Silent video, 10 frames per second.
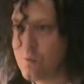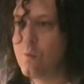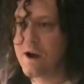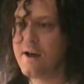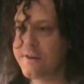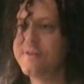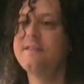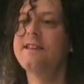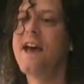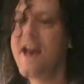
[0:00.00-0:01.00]
Wealth
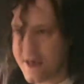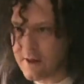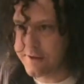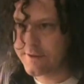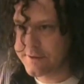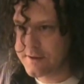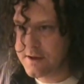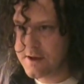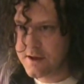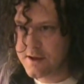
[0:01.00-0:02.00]
is health.
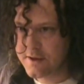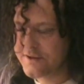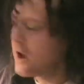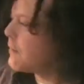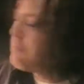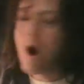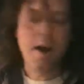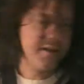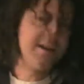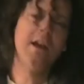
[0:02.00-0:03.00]
It's not
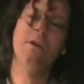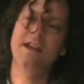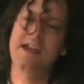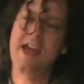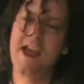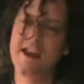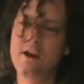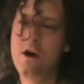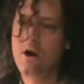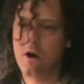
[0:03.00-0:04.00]
monetary
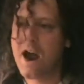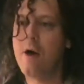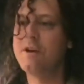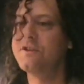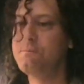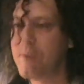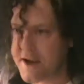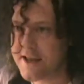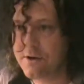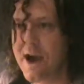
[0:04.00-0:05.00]
gain or how much
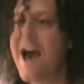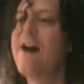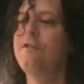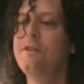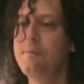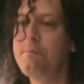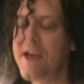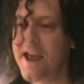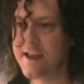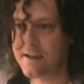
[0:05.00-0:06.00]
money you have in the
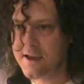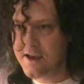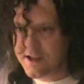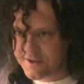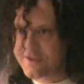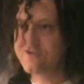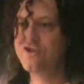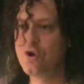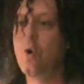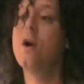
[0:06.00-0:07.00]
bank. It's the
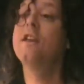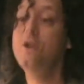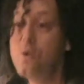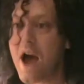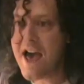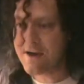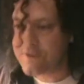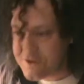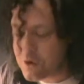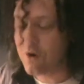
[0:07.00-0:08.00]
joy you have
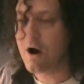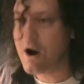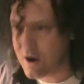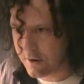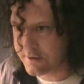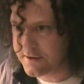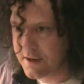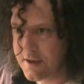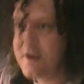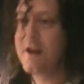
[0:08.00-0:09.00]
in your heart.
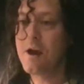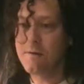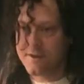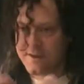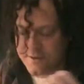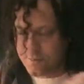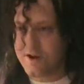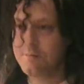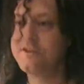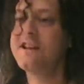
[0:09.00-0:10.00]
And this is what
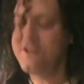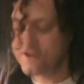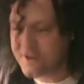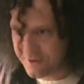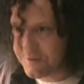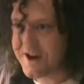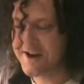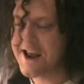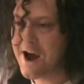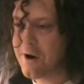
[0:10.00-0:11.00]
I'm teaching you right
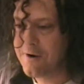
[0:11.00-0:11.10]
now.